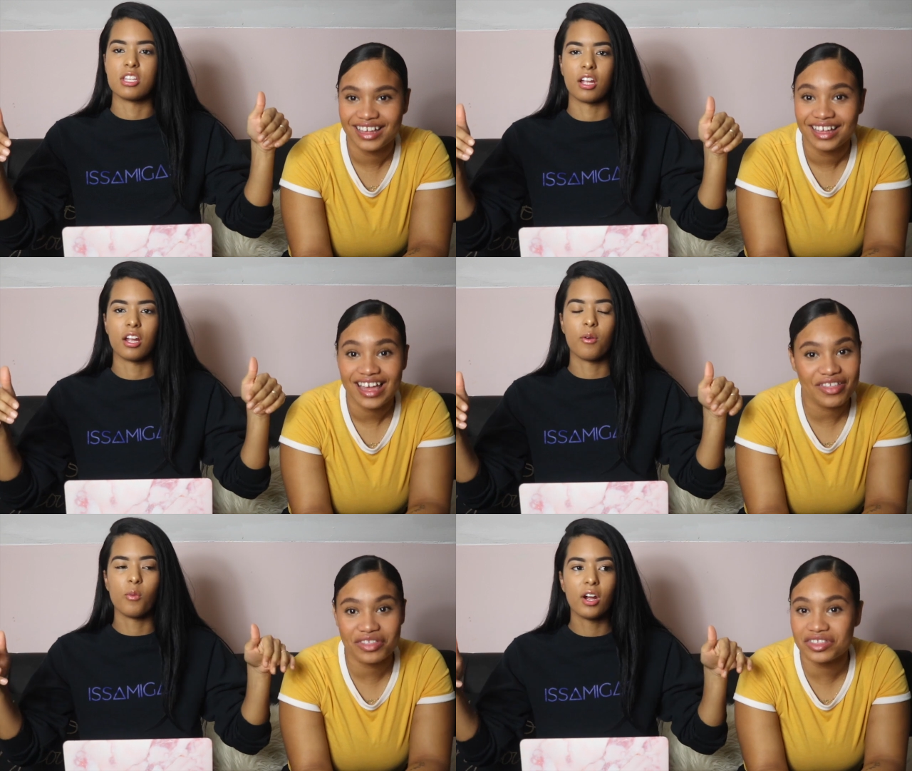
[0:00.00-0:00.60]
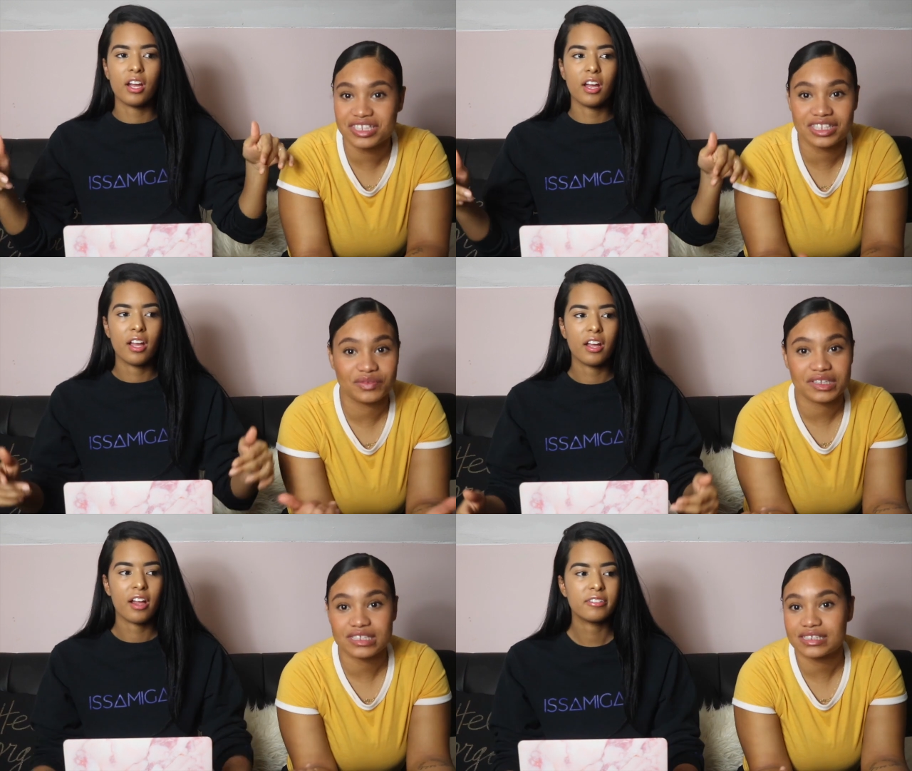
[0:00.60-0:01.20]
Speaker 1: there.
Speaker 2: And, and they just
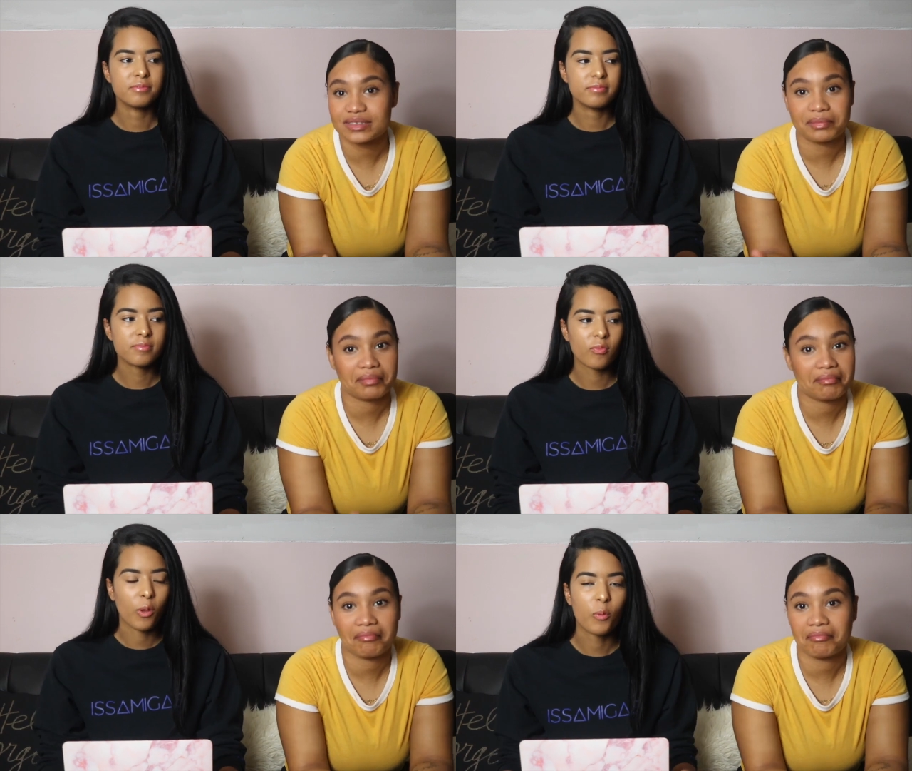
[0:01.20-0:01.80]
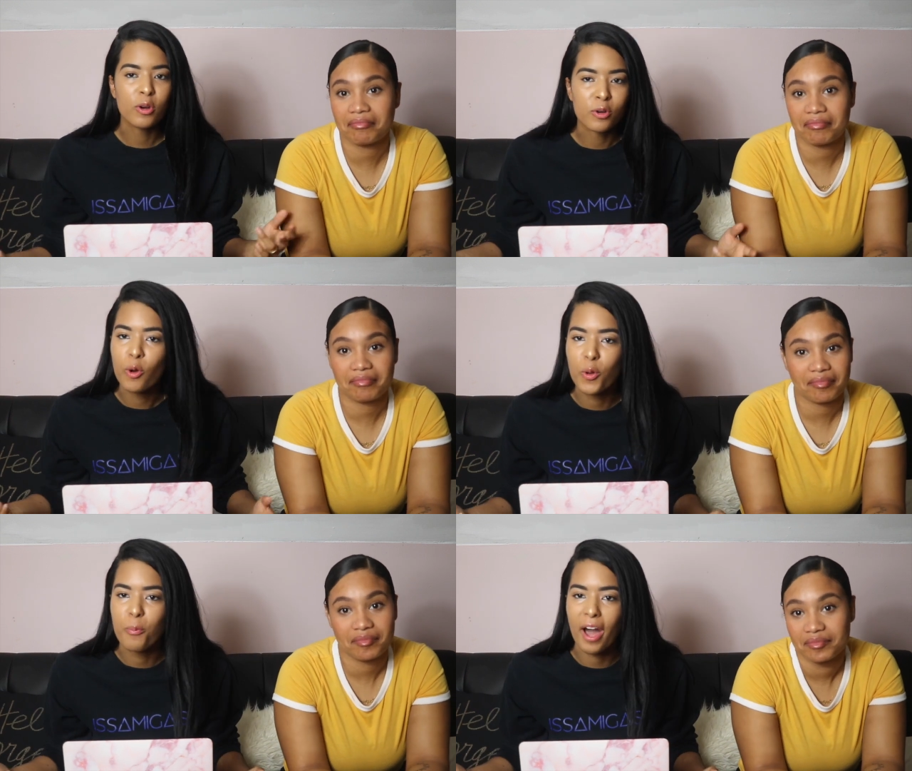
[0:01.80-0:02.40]
leave us.
Speaker 1: We don't
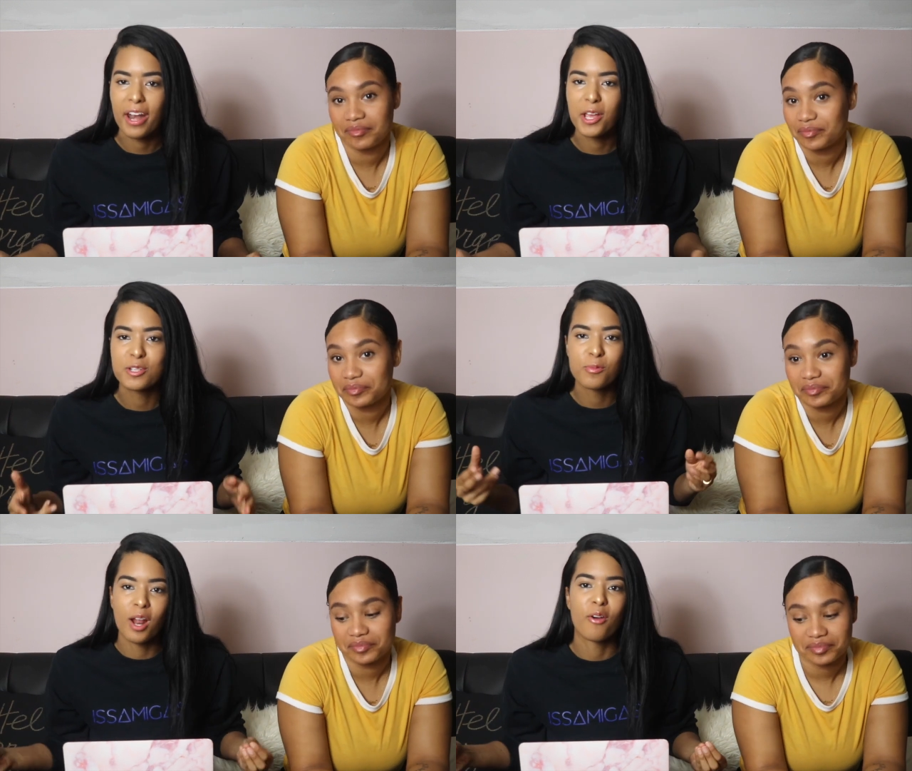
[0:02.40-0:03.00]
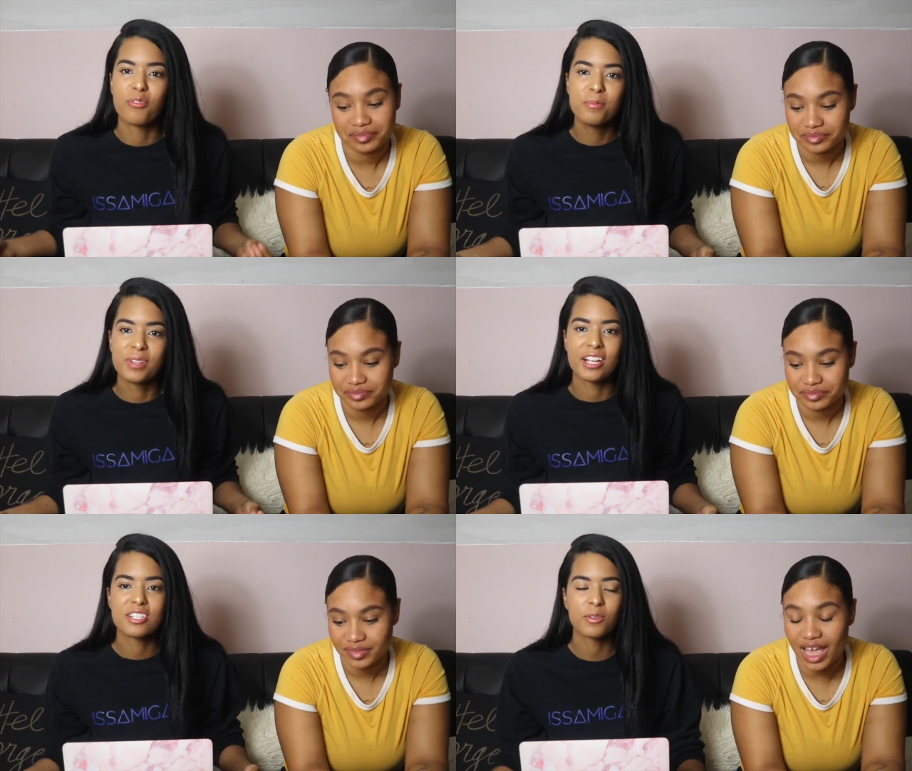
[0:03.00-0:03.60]
know nobody because we're not from
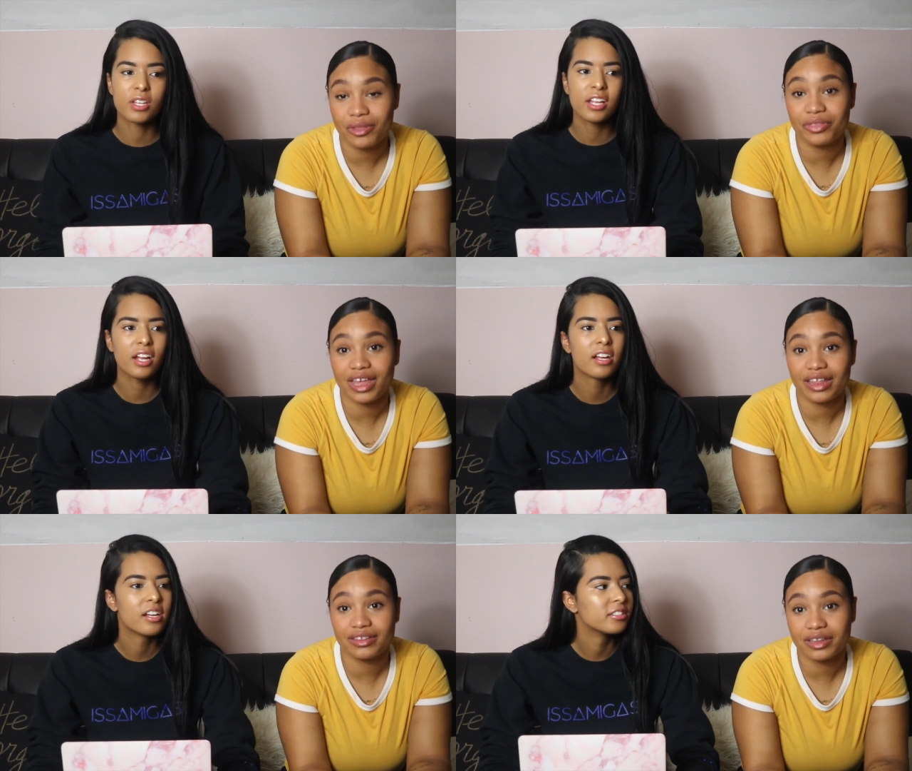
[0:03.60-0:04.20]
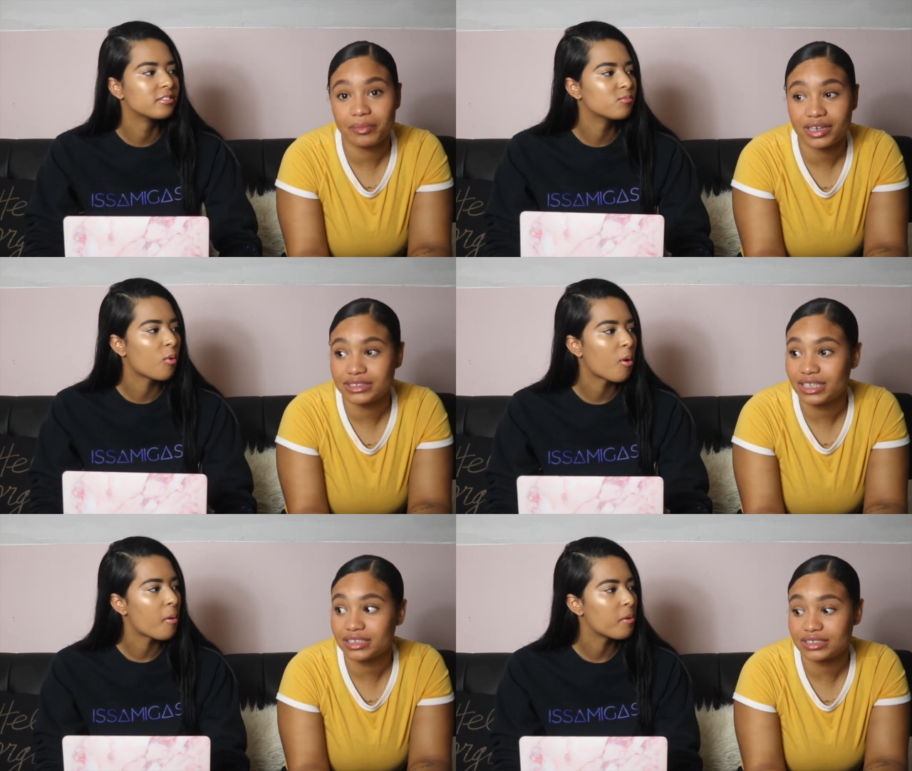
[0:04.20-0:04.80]
there.
Speaker 2: So and, we're then, there. and then the
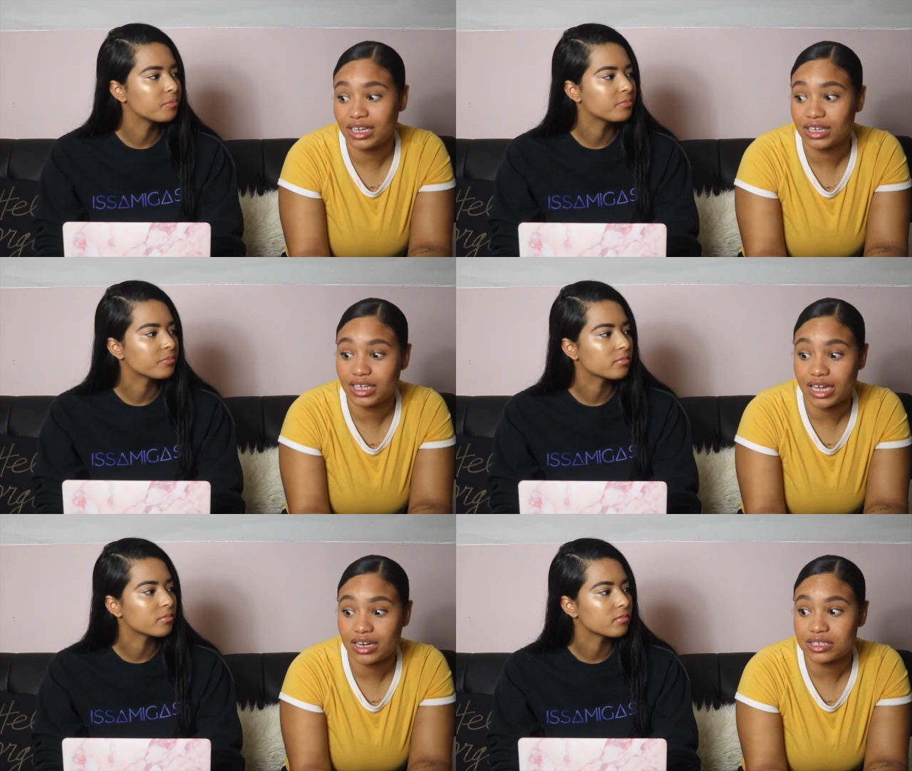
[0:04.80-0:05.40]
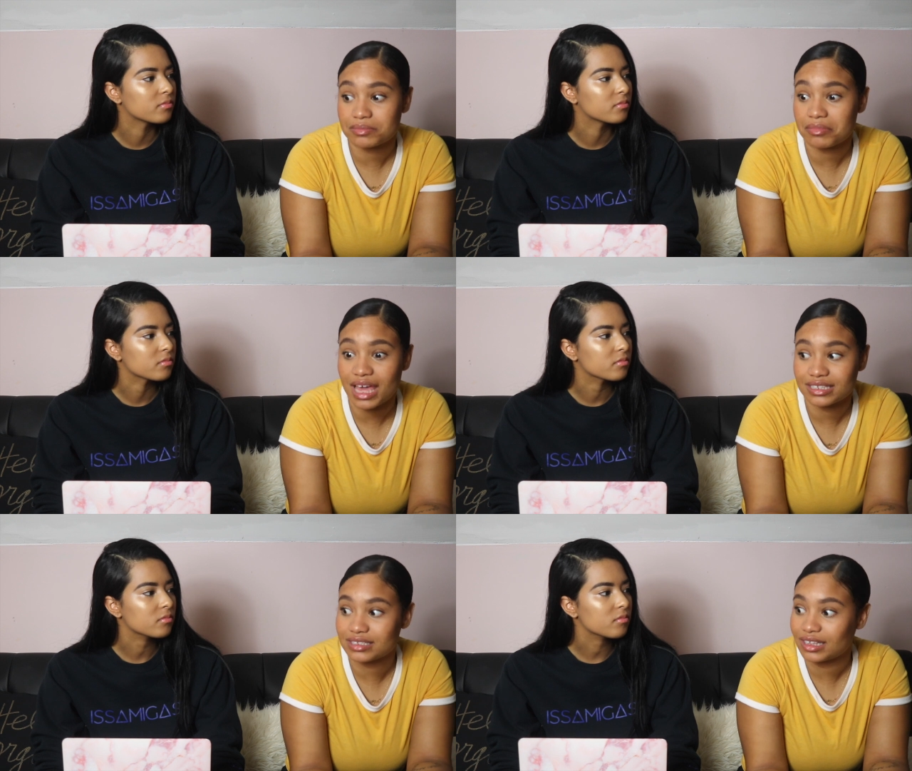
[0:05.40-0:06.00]
bartenders are looking at us
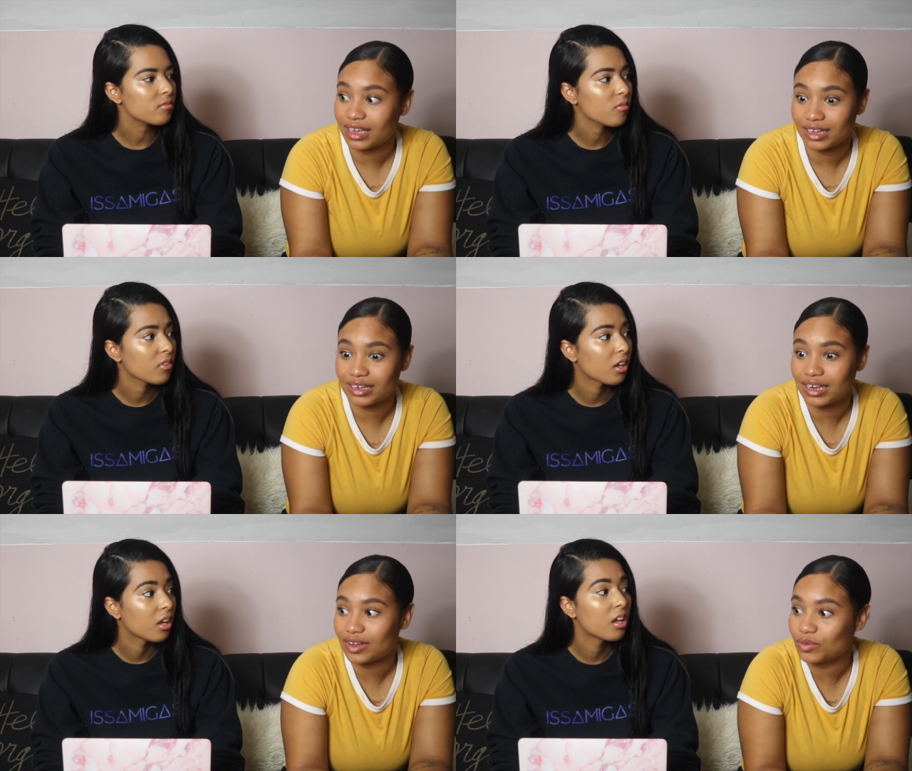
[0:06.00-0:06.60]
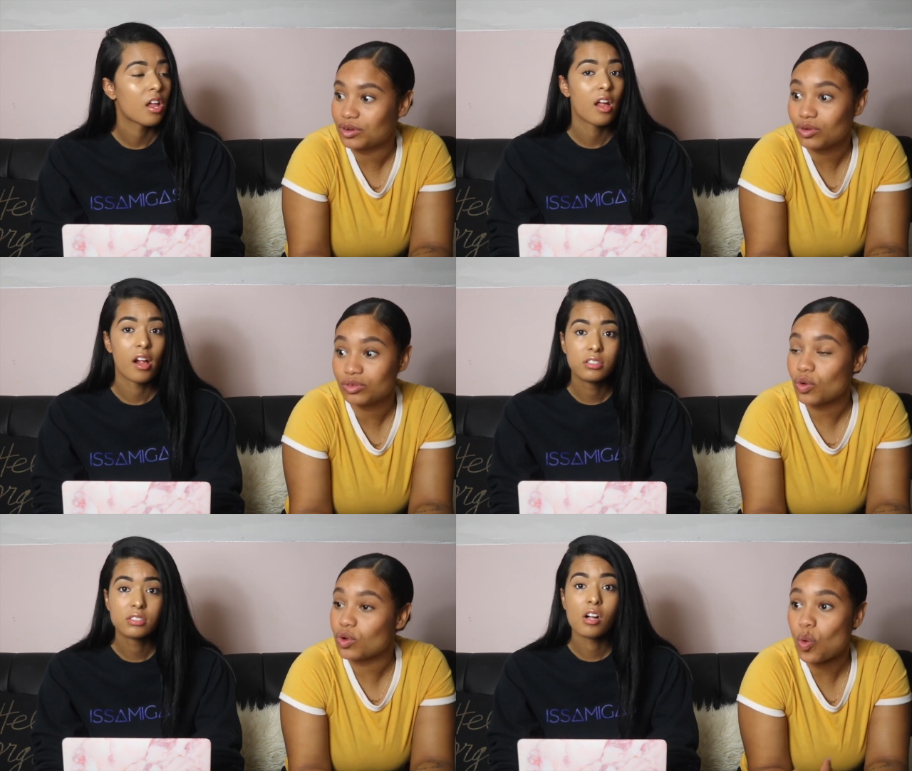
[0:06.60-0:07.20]
mass thing. Like, we
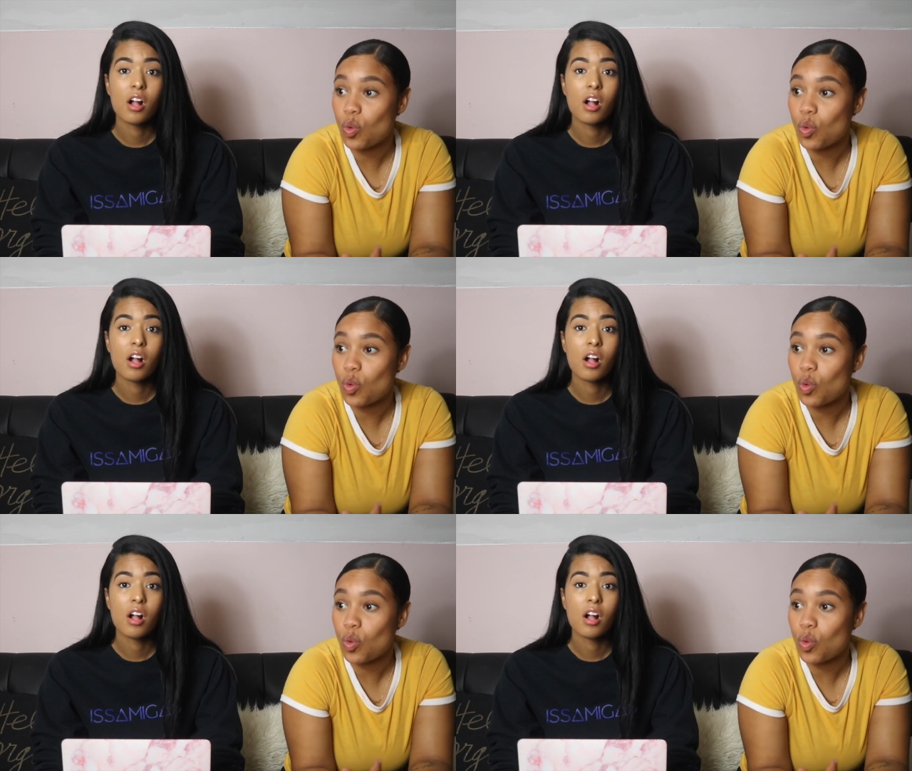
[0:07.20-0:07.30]
don't,